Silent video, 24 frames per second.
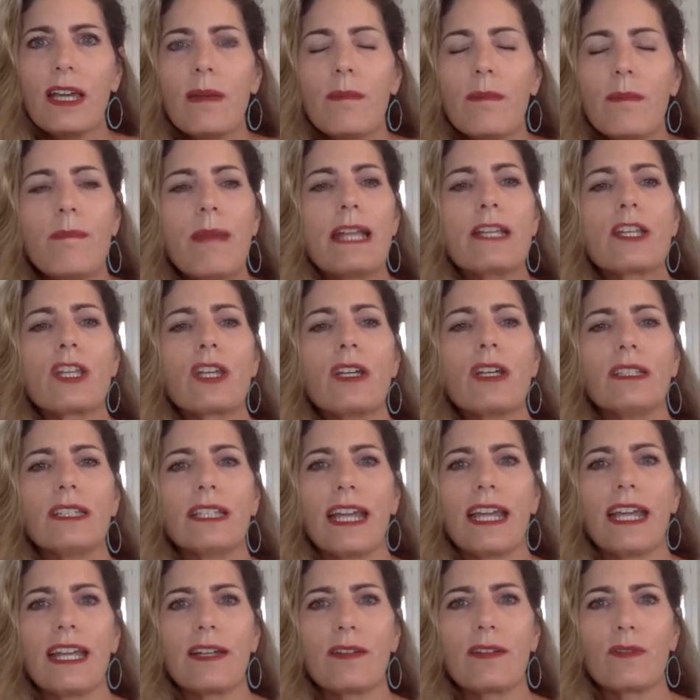
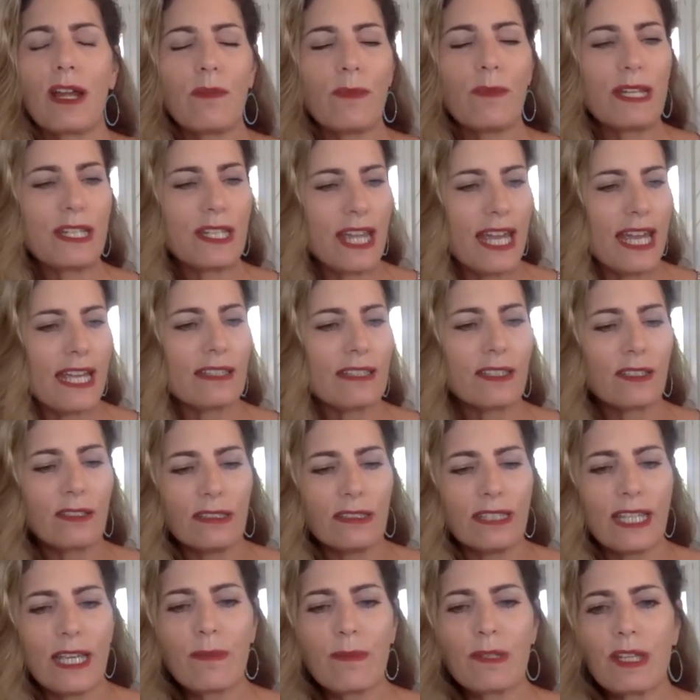mentally, right? We take little
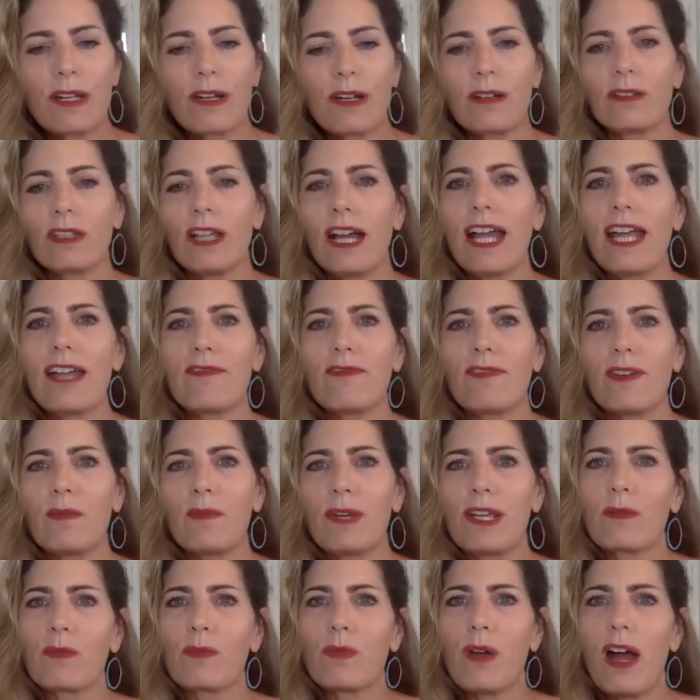leaps in our life and
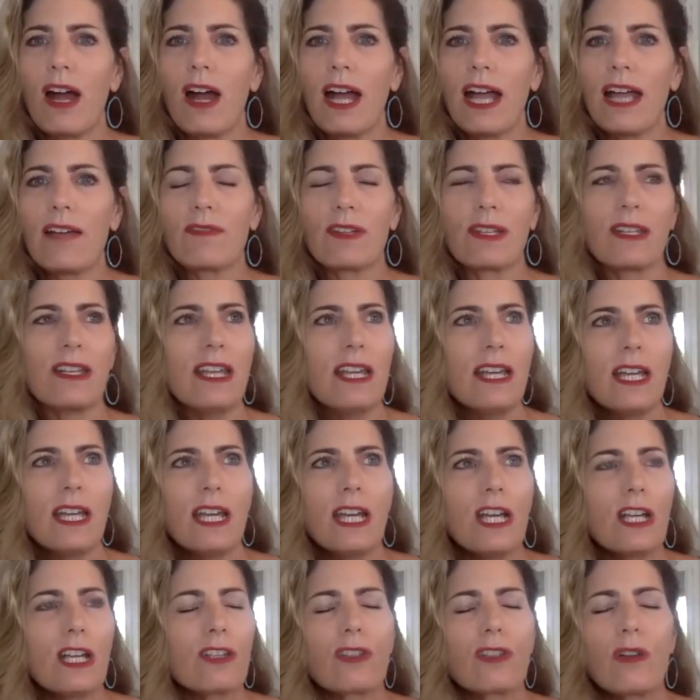we arrive. And
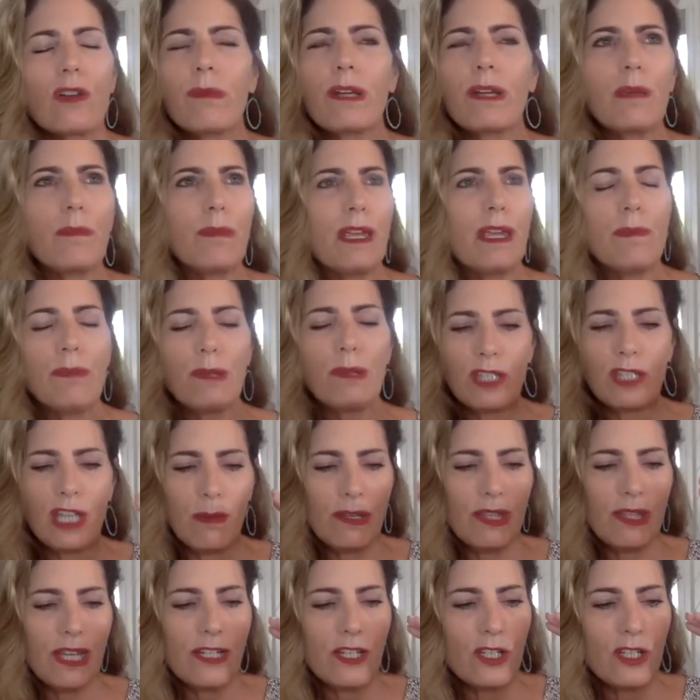so many people tell
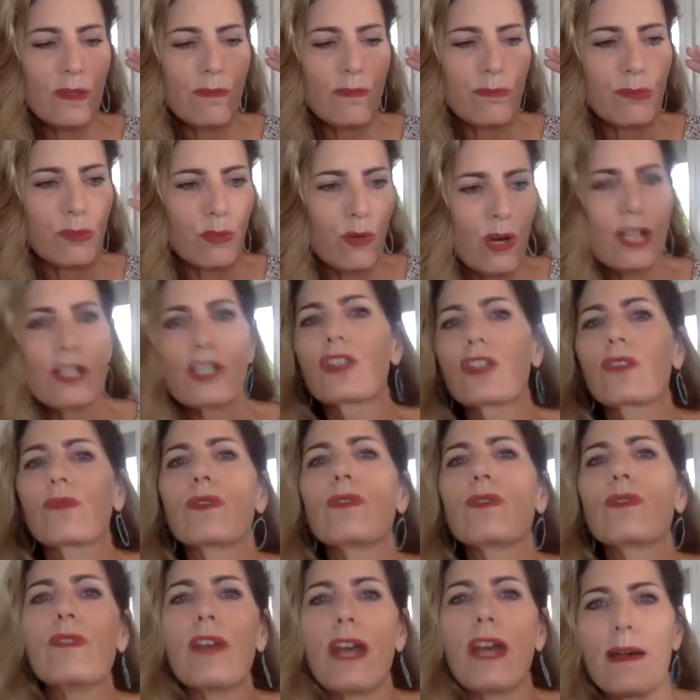me they just brush
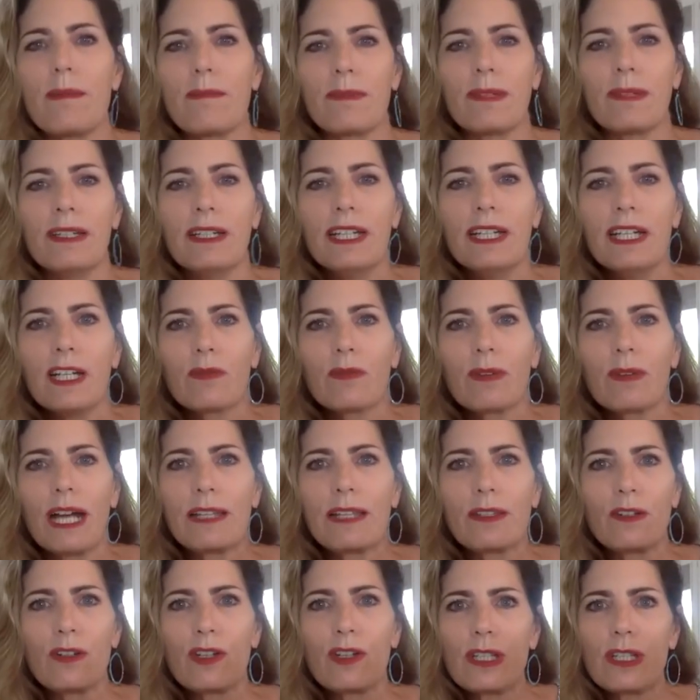through them,
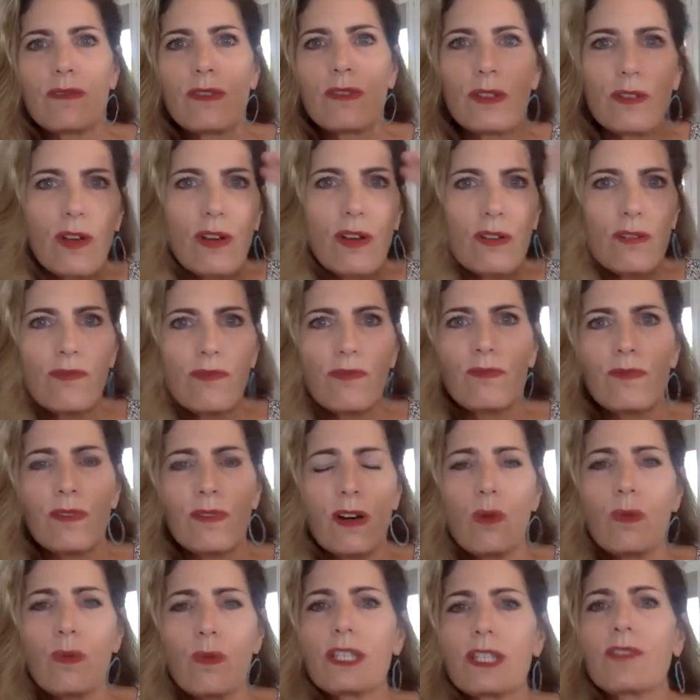right? They're
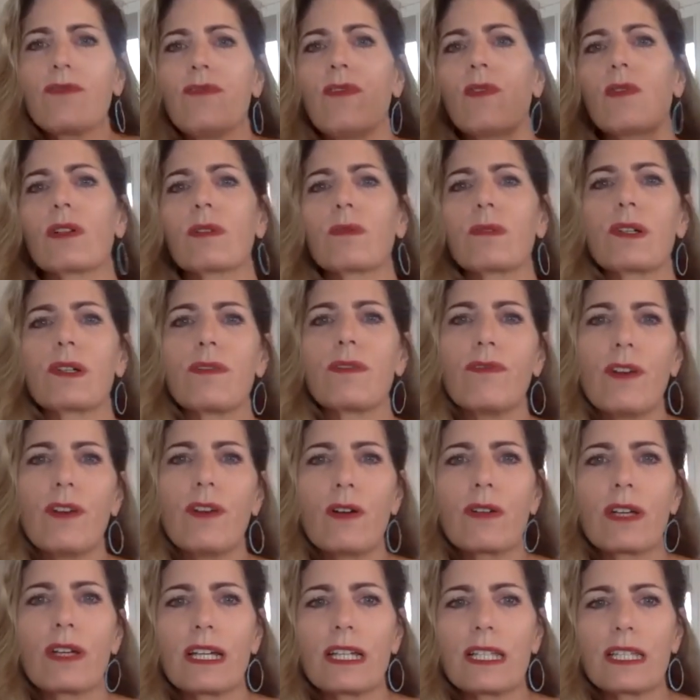always forward
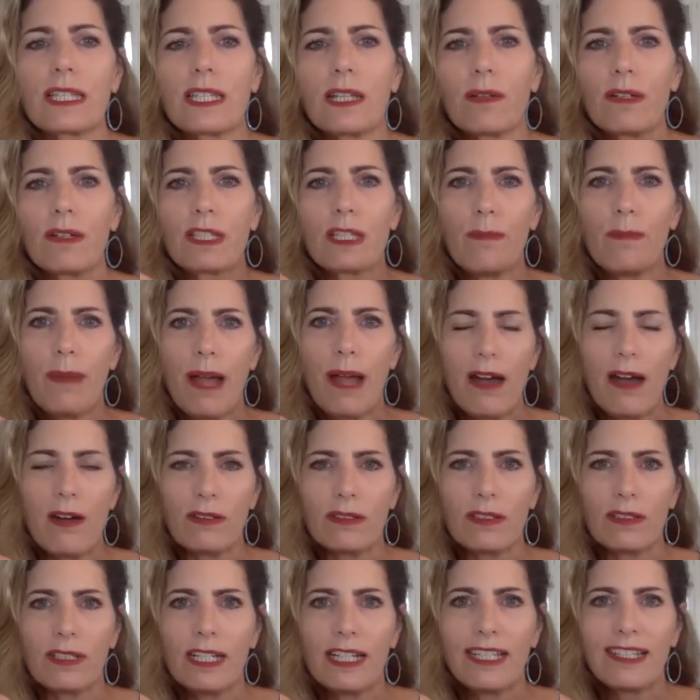focused. So it's about
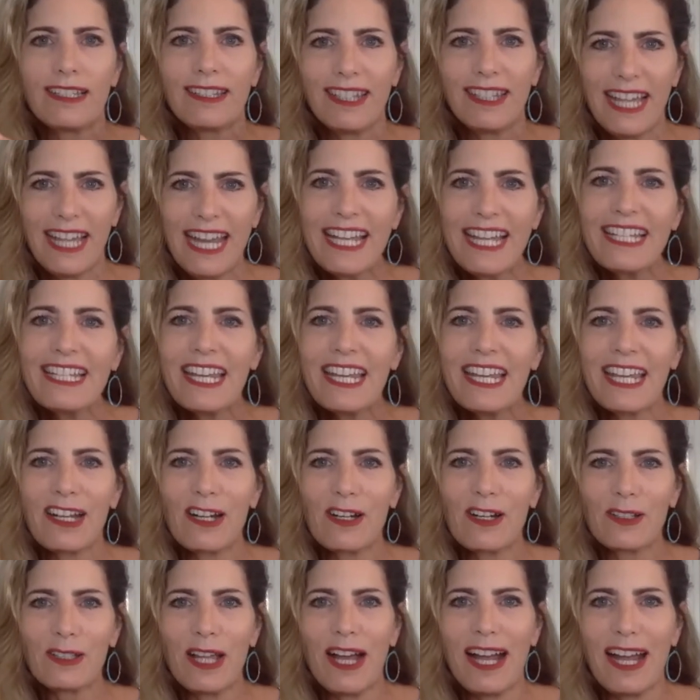landing in
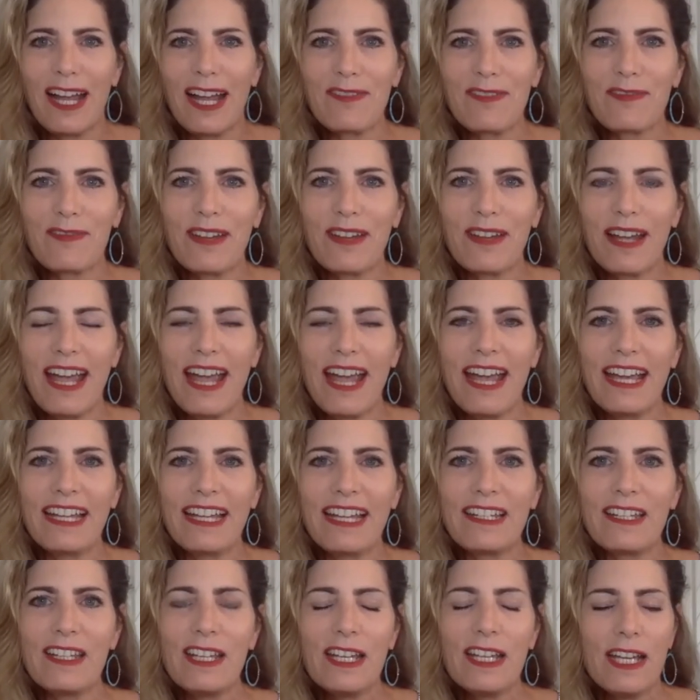our life.
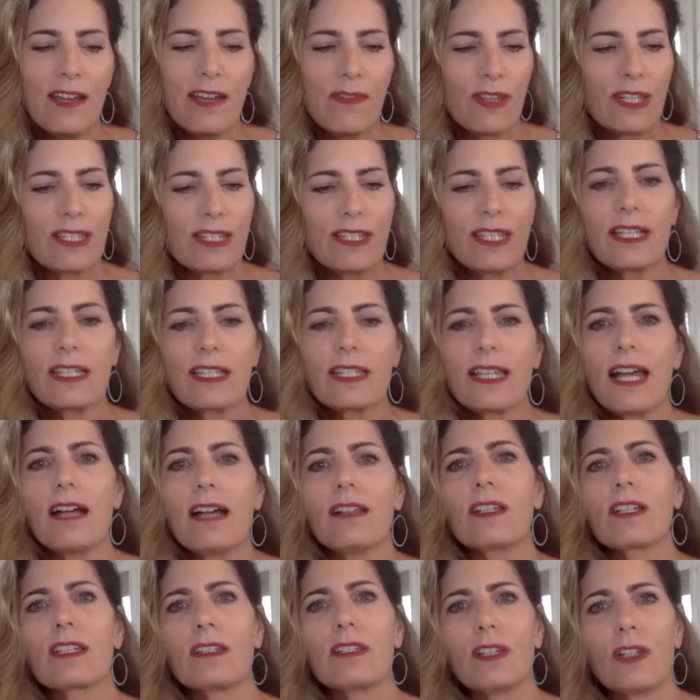And the sixth
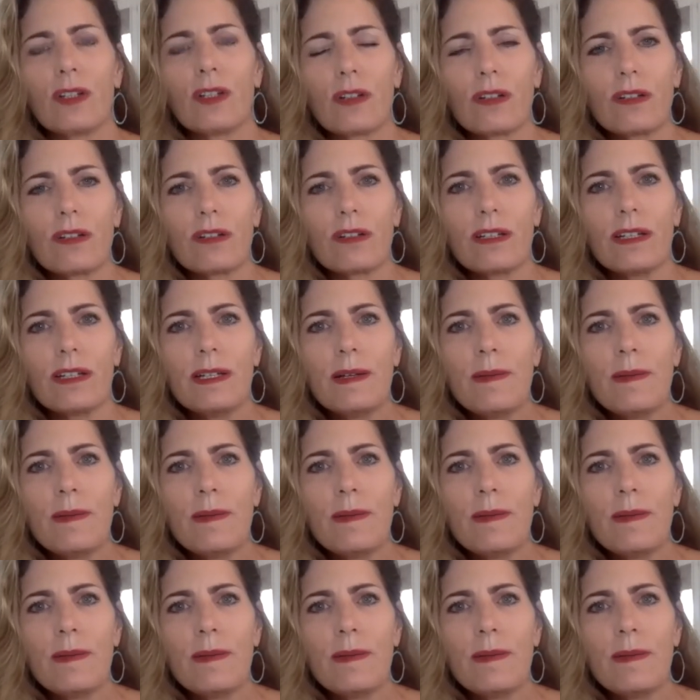L is learn.